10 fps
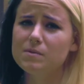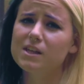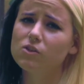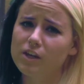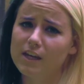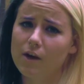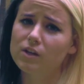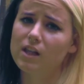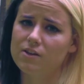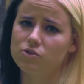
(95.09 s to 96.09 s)
is like looking out a
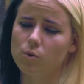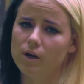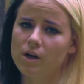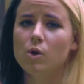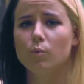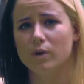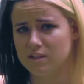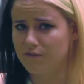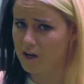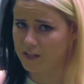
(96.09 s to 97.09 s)
glass door when
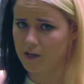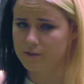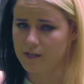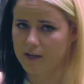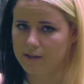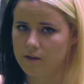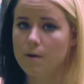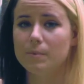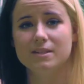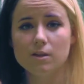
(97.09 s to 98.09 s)
it's foggy outside,
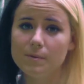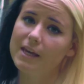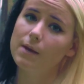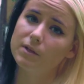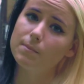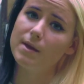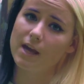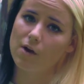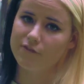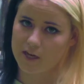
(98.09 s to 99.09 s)
but still being able to make
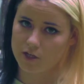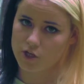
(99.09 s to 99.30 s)
out vague